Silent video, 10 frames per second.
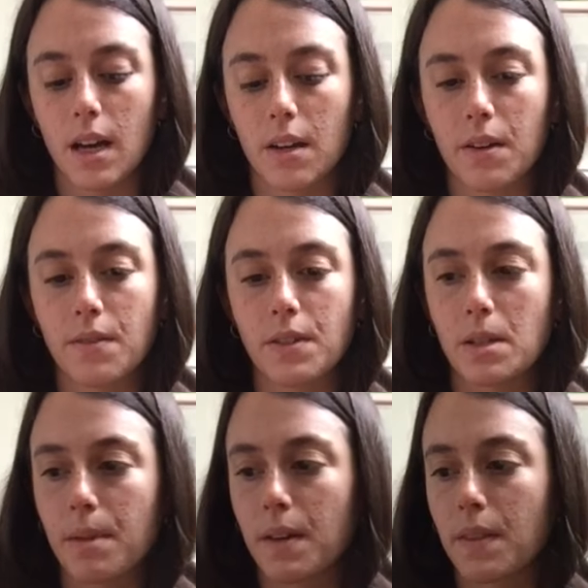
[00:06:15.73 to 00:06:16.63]
How do I feel
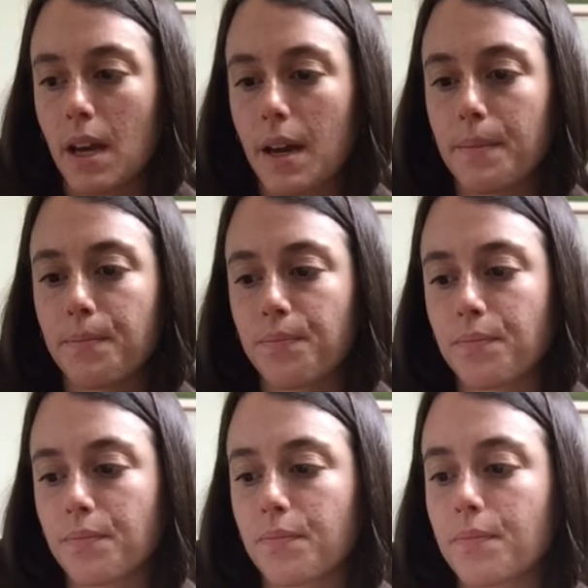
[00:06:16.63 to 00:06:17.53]
about that?
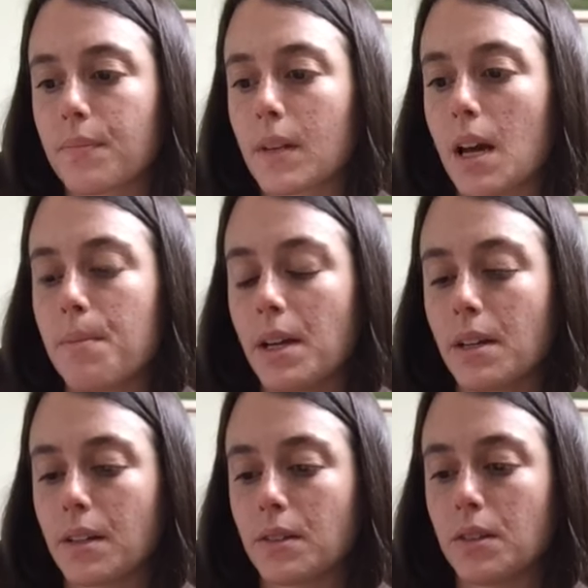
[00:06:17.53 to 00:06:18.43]
I might
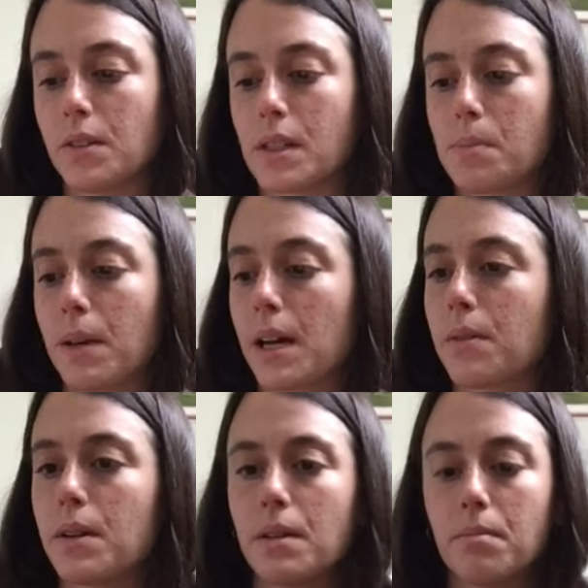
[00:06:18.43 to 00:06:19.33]
not include this black
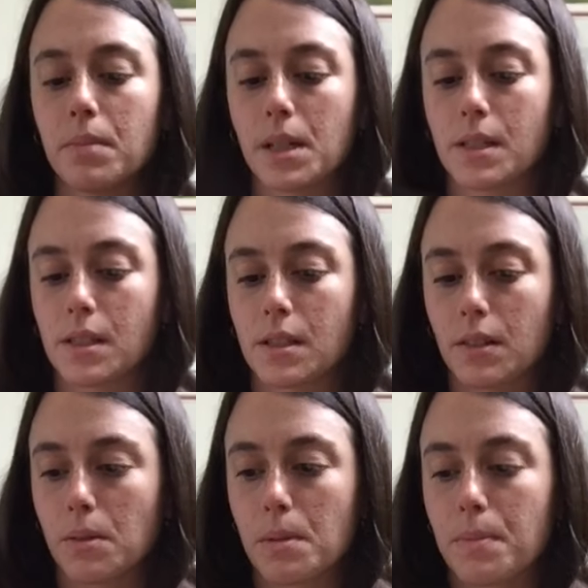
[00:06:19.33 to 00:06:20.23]
one because it's a
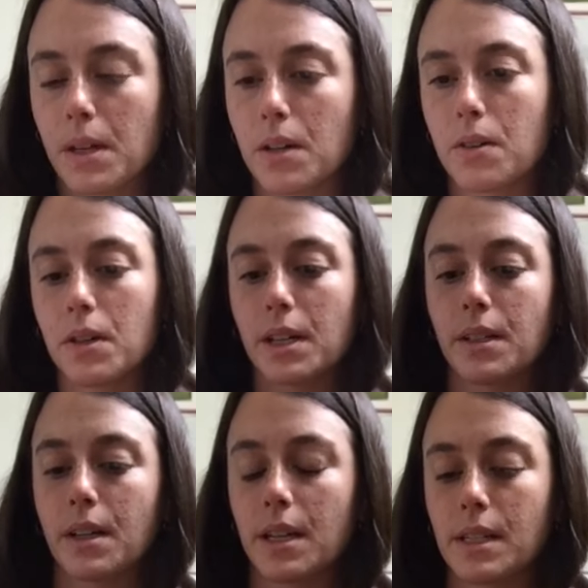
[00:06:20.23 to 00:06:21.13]
little bit bigger, or I
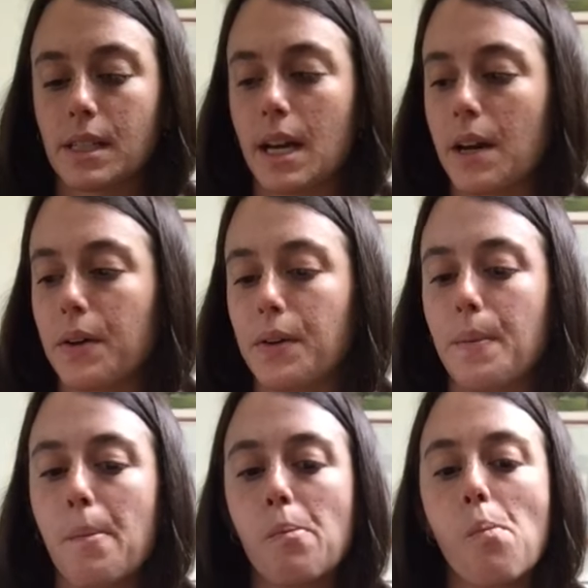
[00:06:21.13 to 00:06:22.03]
could cut it
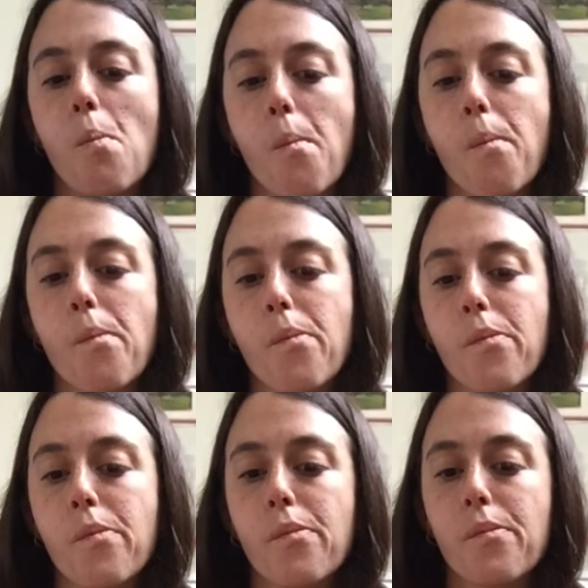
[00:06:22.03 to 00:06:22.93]
down.
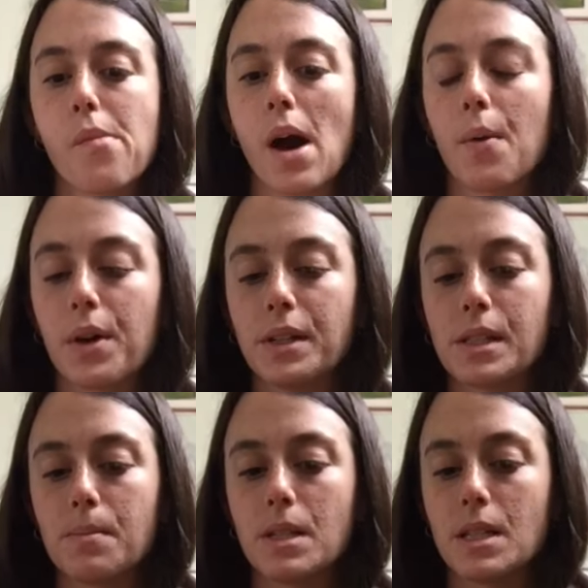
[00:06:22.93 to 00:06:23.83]
I want it
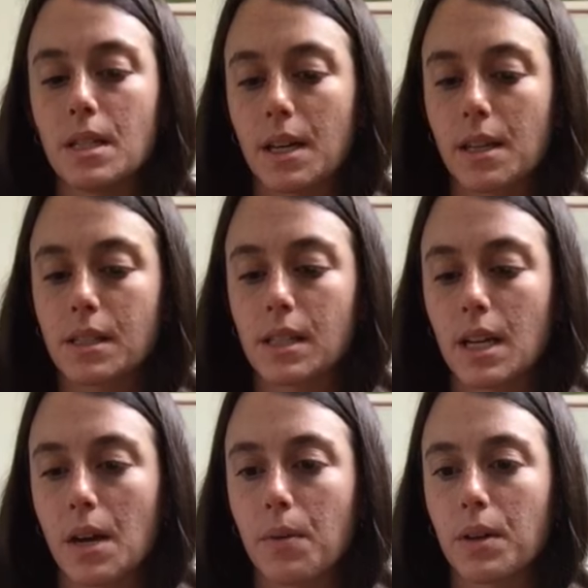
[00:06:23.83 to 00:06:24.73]
to be, I think
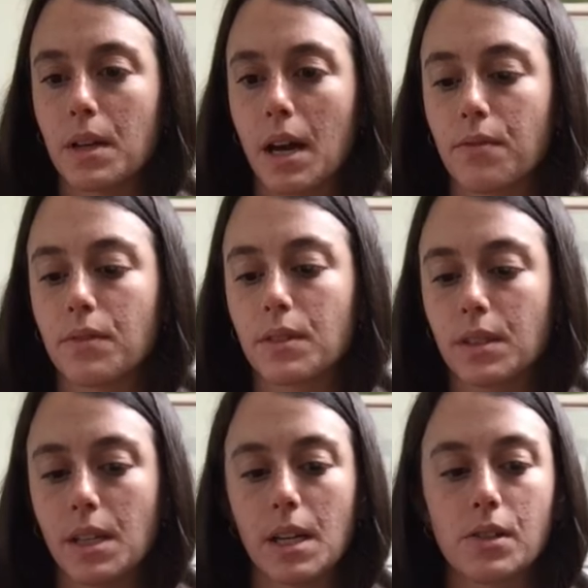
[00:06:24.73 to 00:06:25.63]
today I want to have
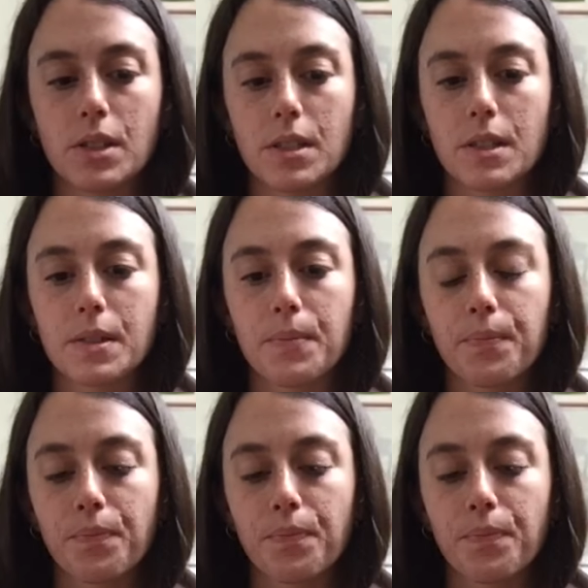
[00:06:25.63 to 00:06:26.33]
clean edges.